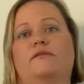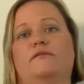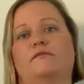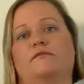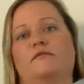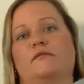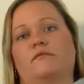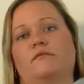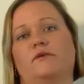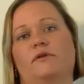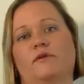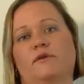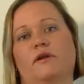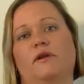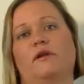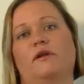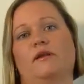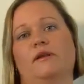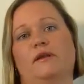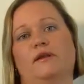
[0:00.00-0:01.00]
And so what
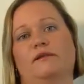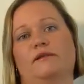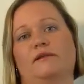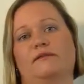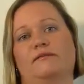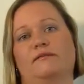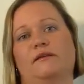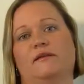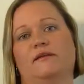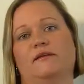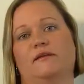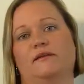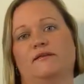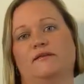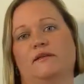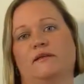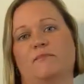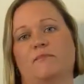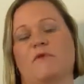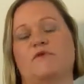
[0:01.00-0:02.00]
it, this,
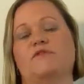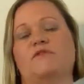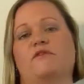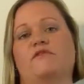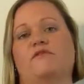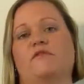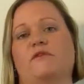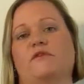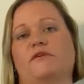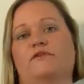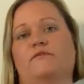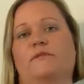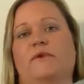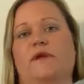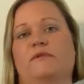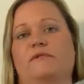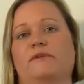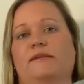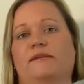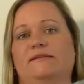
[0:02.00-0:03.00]
this, the emotionally focused
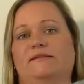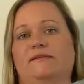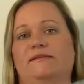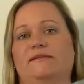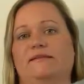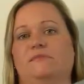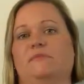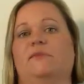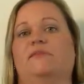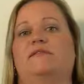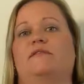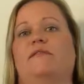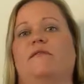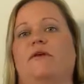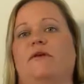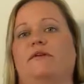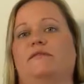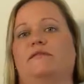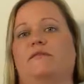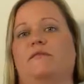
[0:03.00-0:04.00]
weight release system is a,
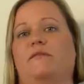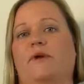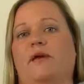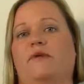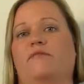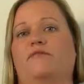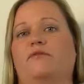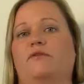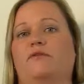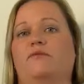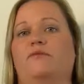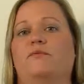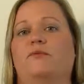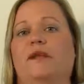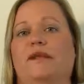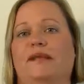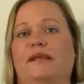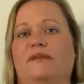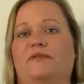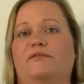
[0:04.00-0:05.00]
is a way for you to
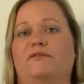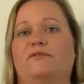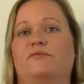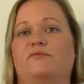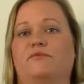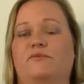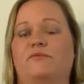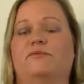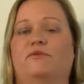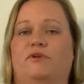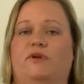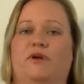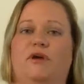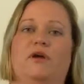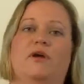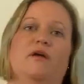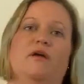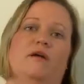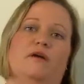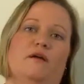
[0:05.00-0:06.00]
really get to the root
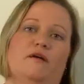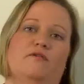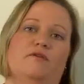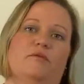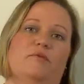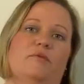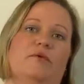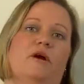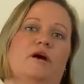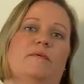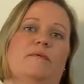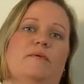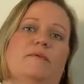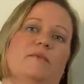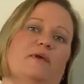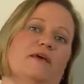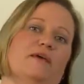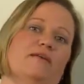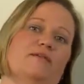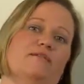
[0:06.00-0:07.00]
of your problem
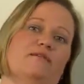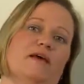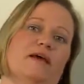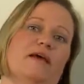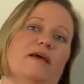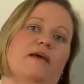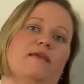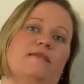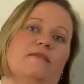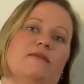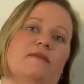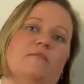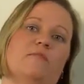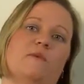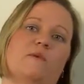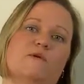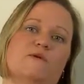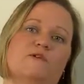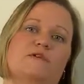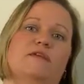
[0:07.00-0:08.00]
because the
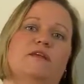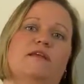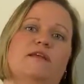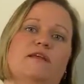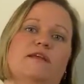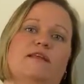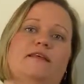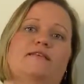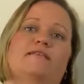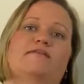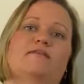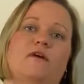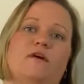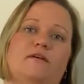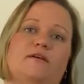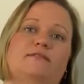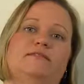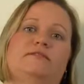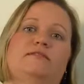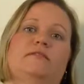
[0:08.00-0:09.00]
emotional eating
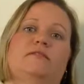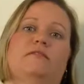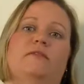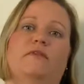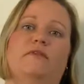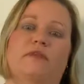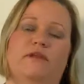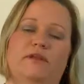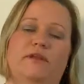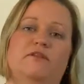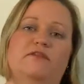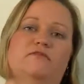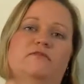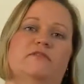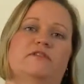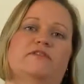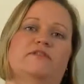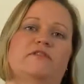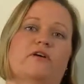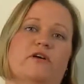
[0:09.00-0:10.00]
starts within you.
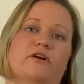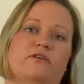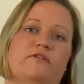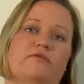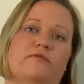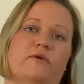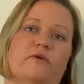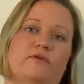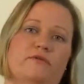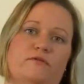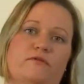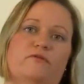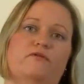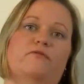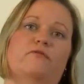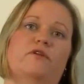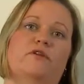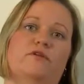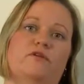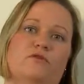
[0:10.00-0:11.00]
It starts with
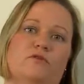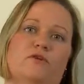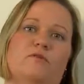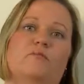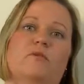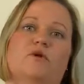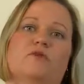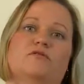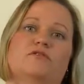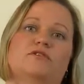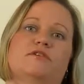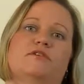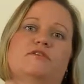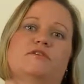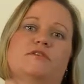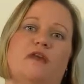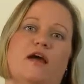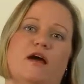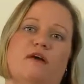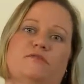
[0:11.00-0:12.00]
you and your
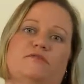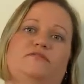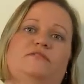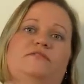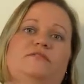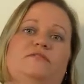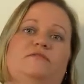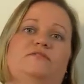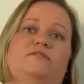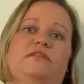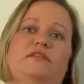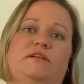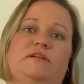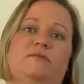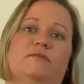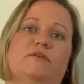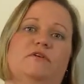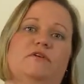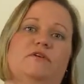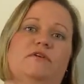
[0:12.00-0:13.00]
emotions and how you see
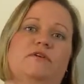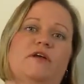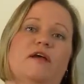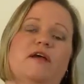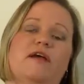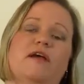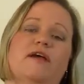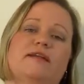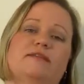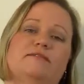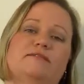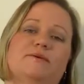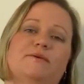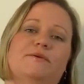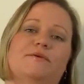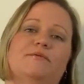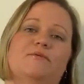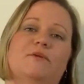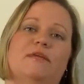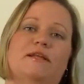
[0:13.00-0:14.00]
the world. And so
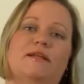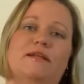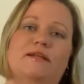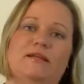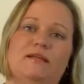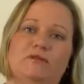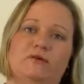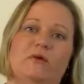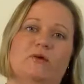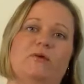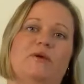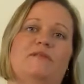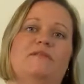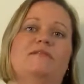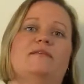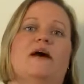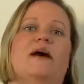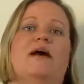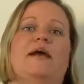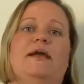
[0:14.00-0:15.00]
you really need to go
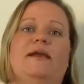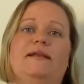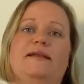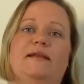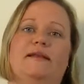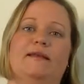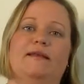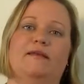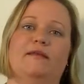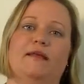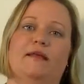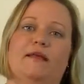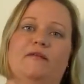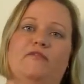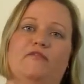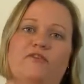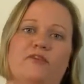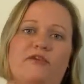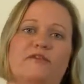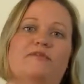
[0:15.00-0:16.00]
inside and,
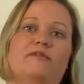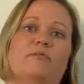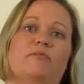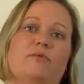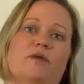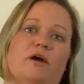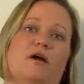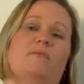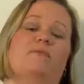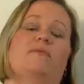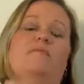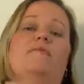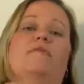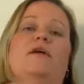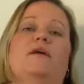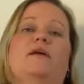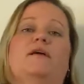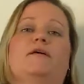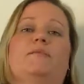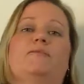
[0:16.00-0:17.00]
and fix the problem
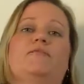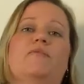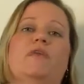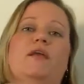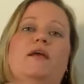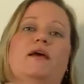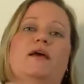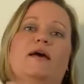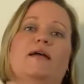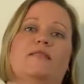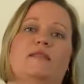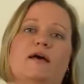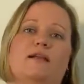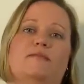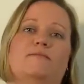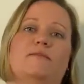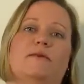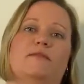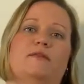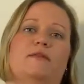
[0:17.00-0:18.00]
there. And
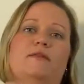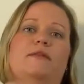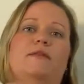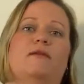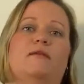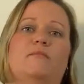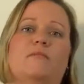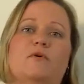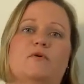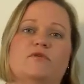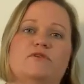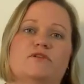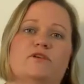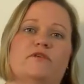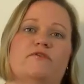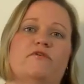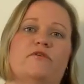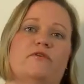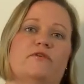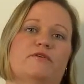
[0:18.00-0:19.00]
that's what the
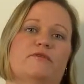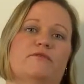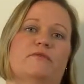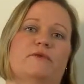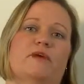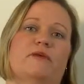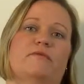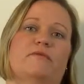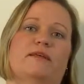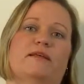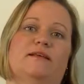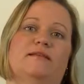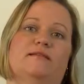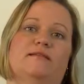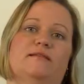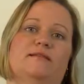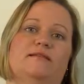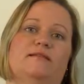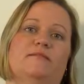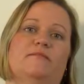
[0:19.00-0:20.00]
emotionally focused weight release
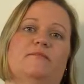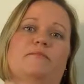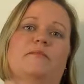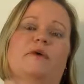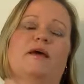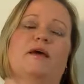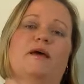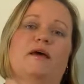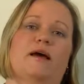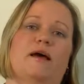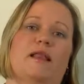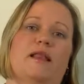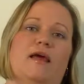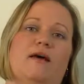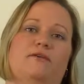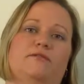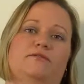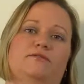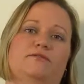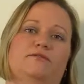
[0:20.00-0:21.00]
system
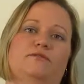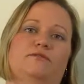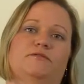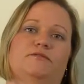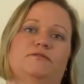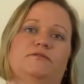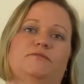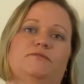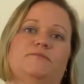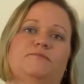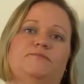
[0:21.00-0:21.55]
allows you to do.